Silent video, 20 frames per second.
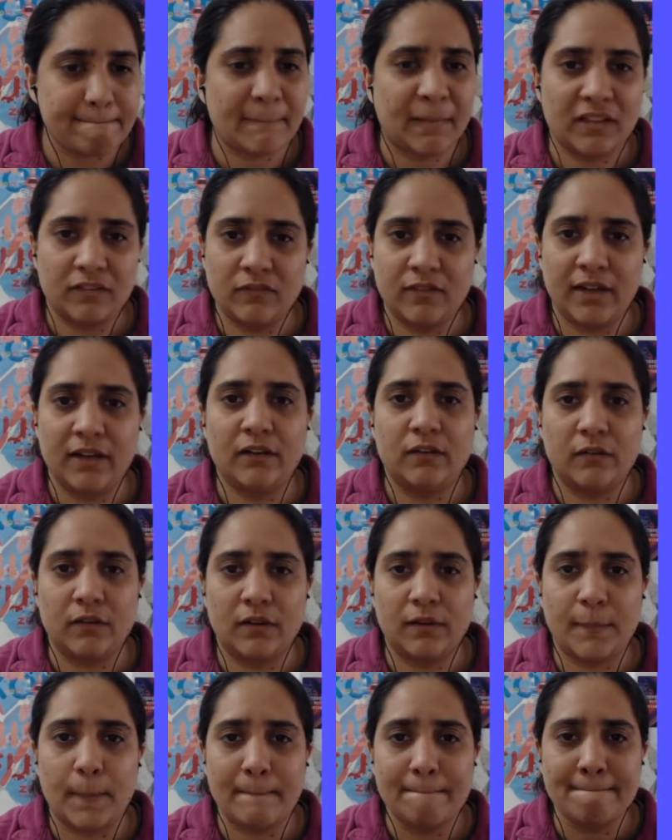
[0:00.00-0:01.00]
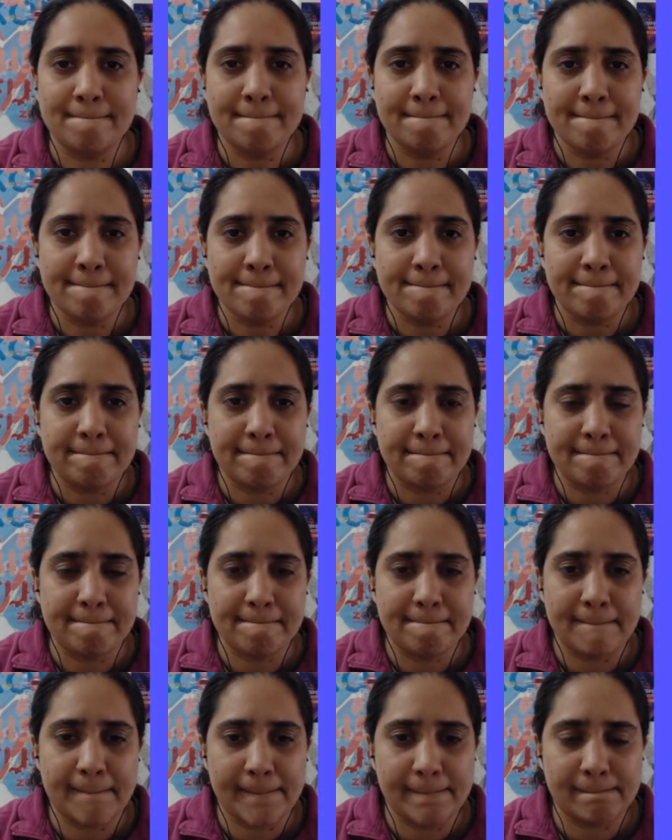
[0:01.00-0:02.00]
Fine.
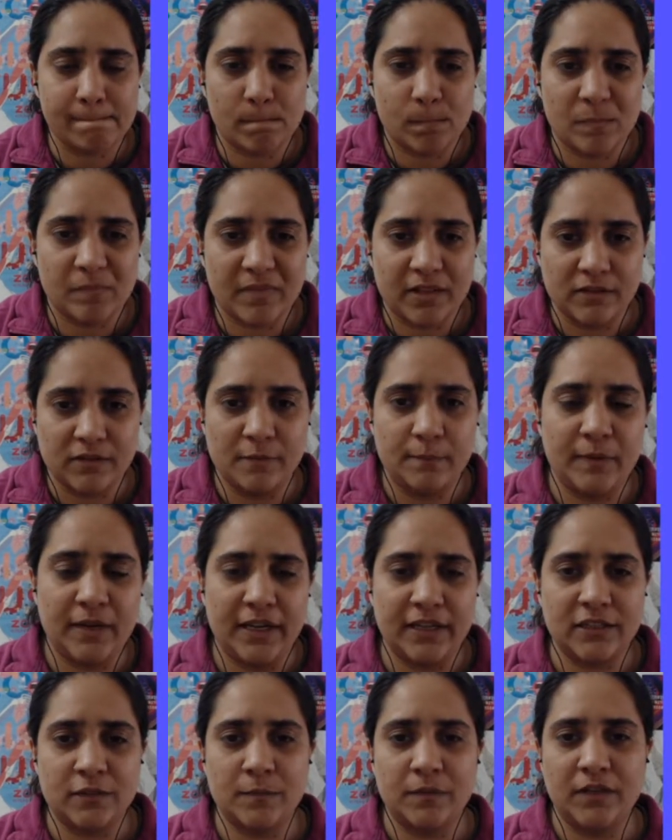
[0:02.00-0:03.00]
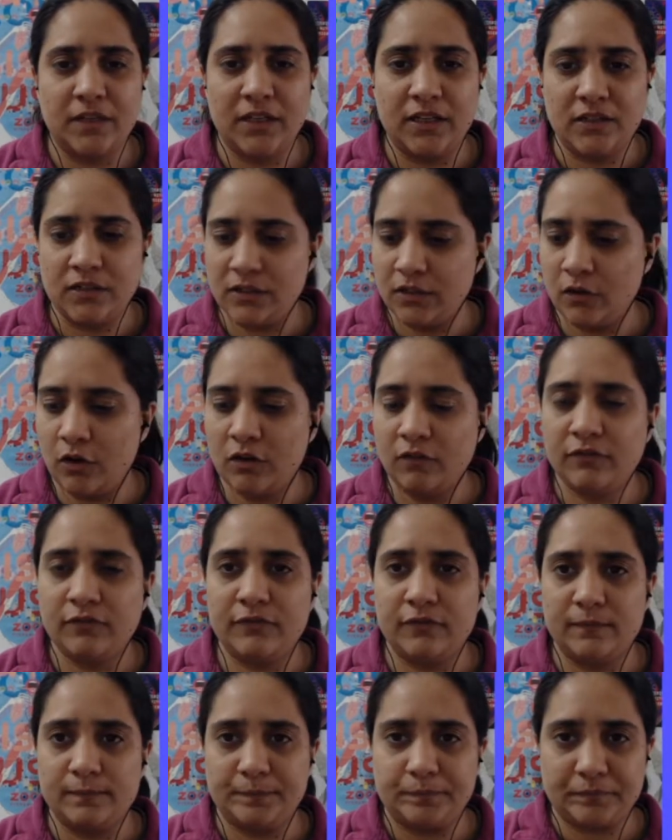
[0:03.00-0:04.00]
Okay. A simple explanation
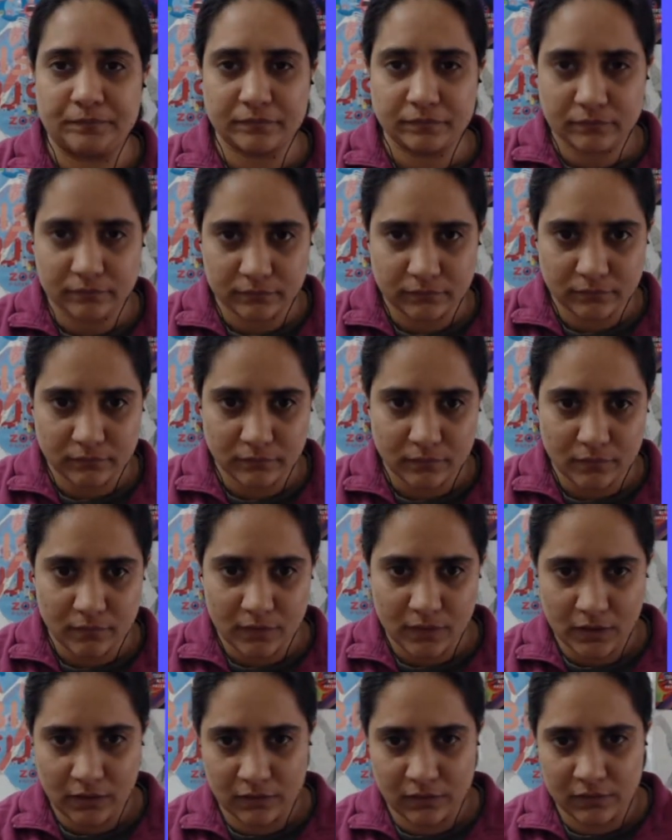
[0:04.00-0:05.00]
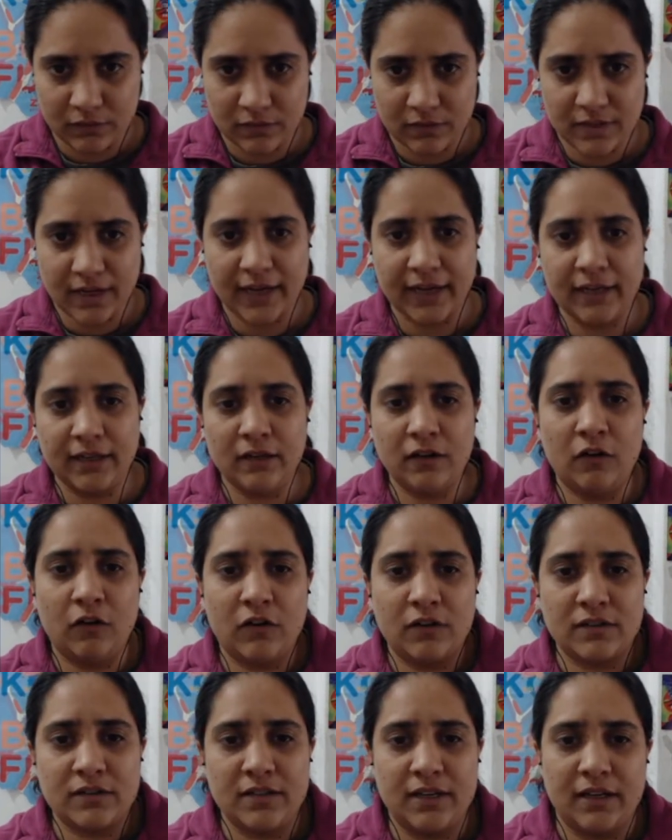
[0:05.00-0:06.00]
of sine,
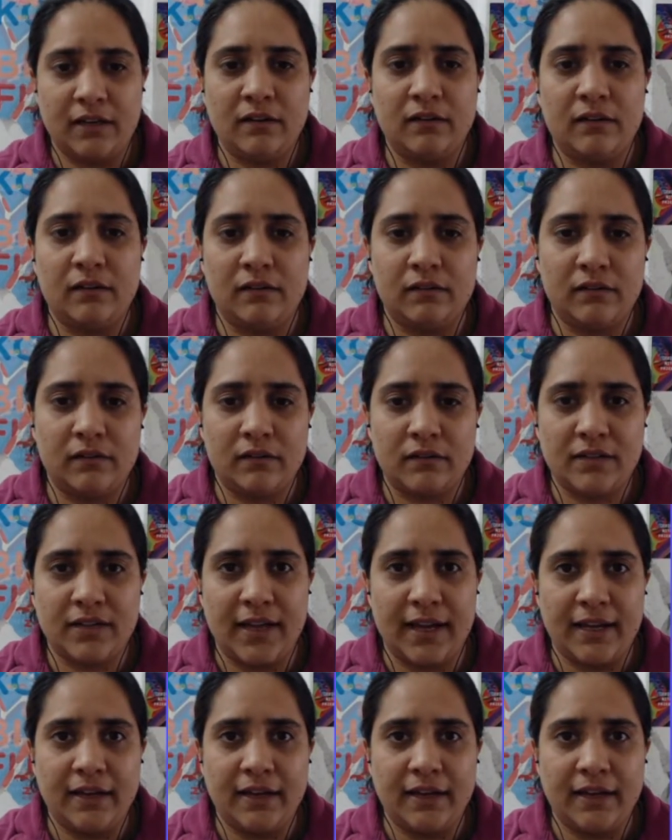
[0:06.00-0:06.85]
cos, and tan.